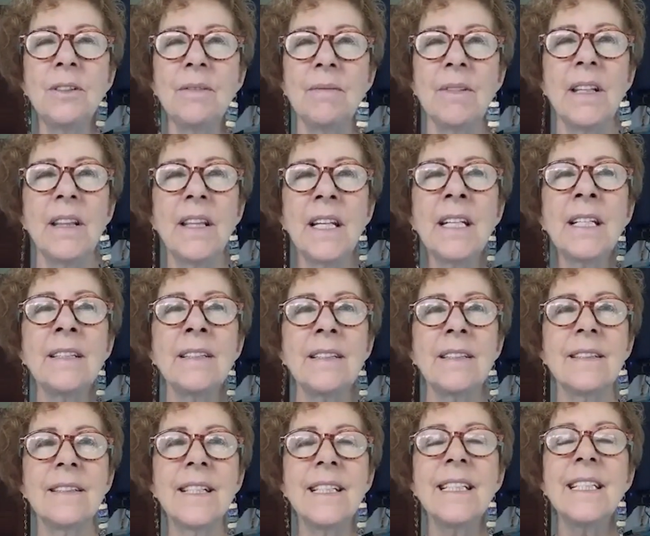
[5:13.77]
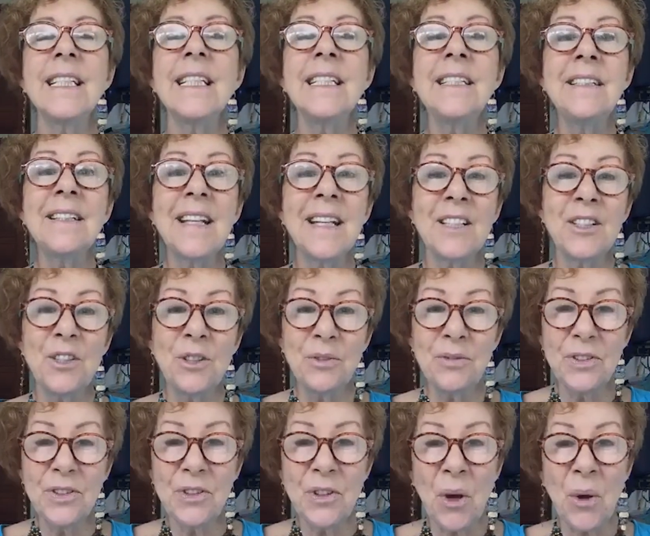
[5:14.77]
the seeds that
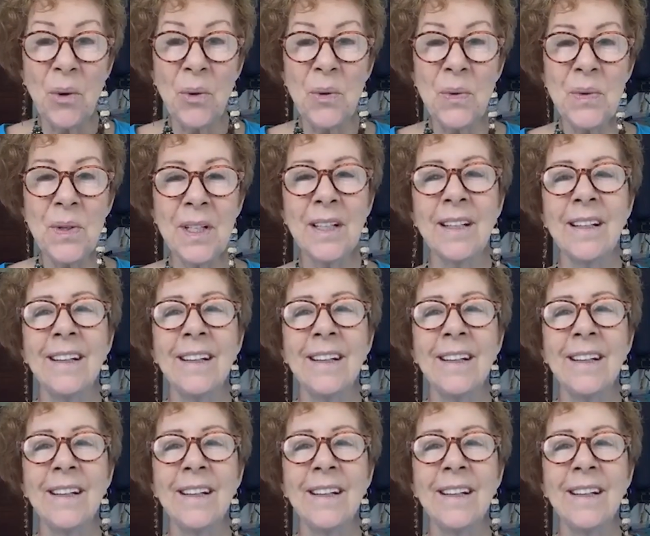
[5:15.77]
you've sown.